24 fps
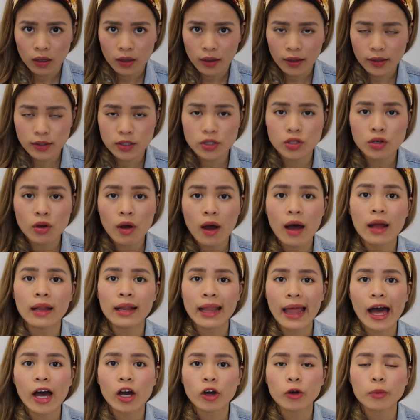It's not
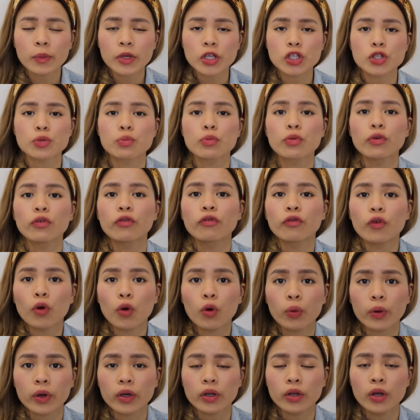allowing me to move
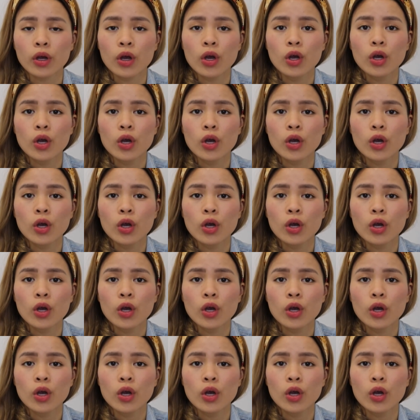forward.